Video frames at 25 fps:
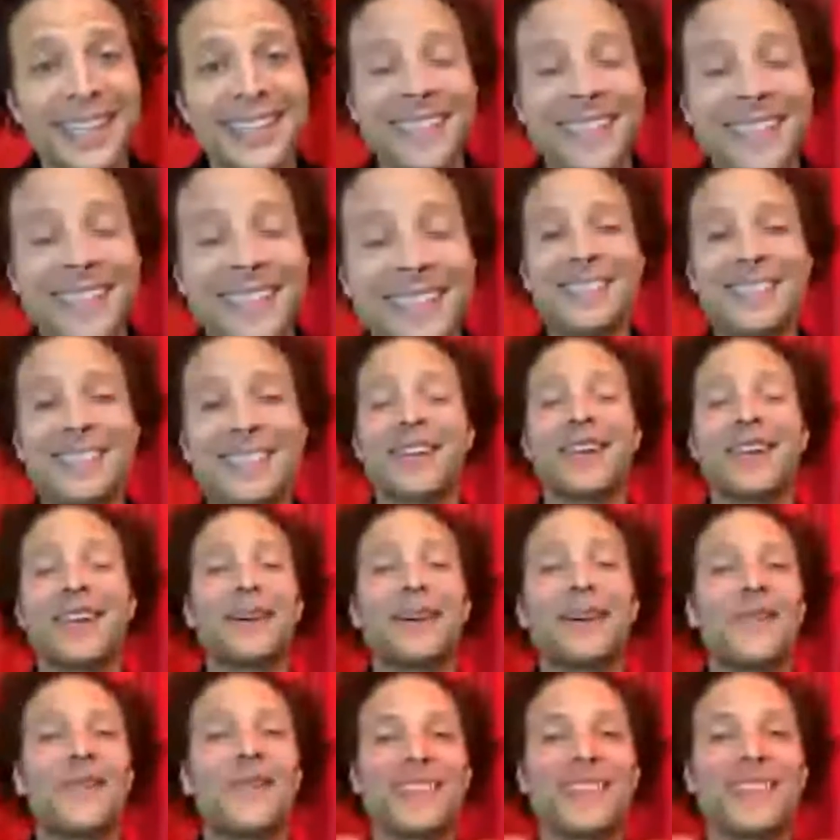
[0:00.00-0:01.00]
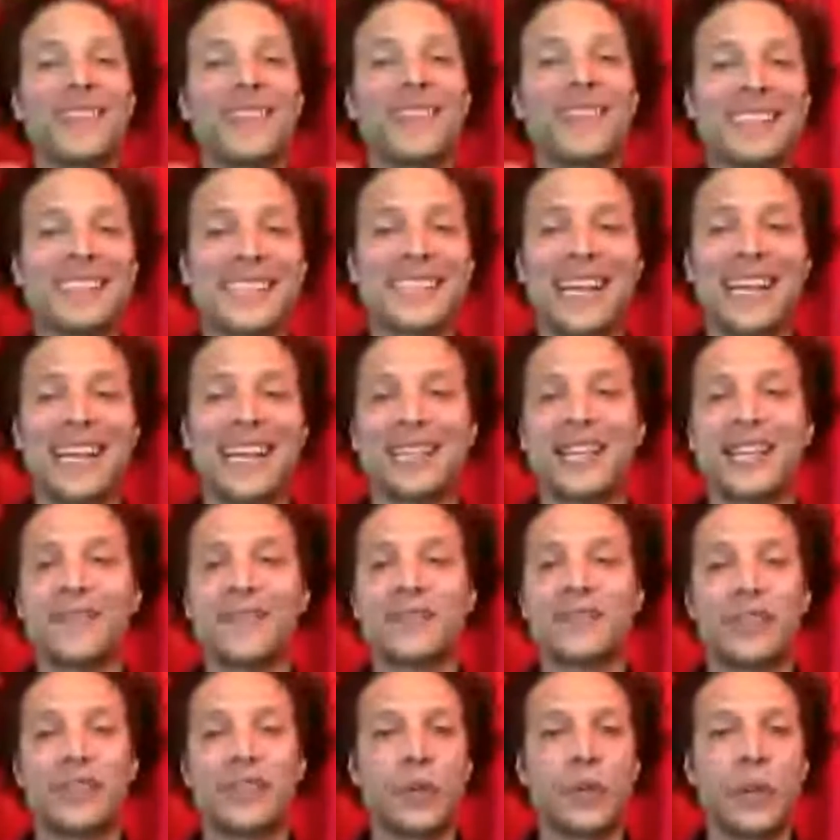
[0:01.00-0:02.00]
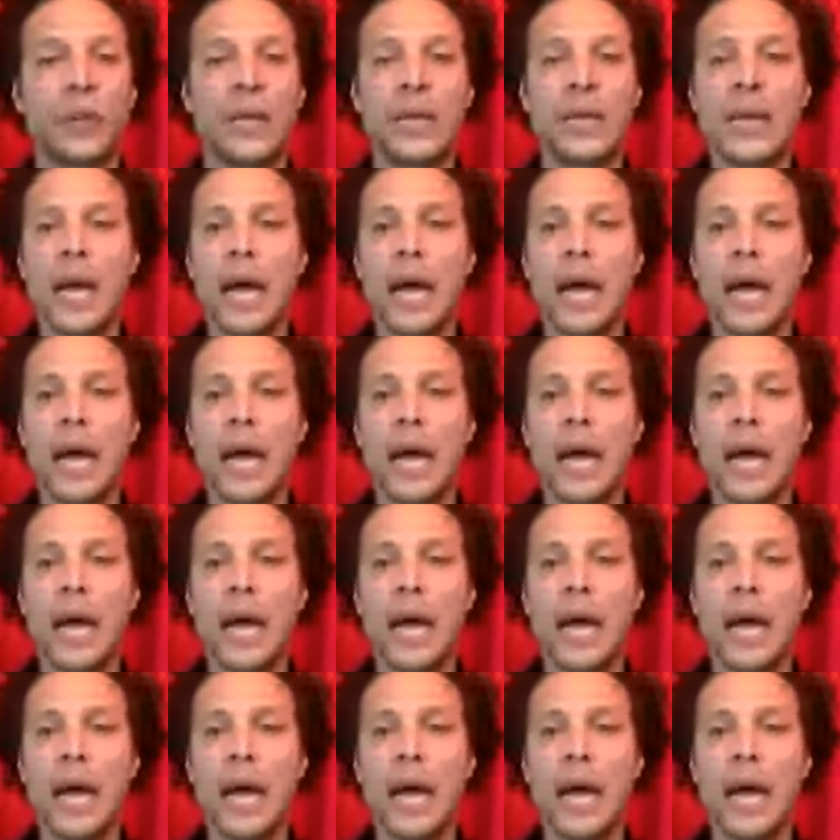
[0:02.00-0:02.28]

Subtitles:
This is one of the things that I love to do.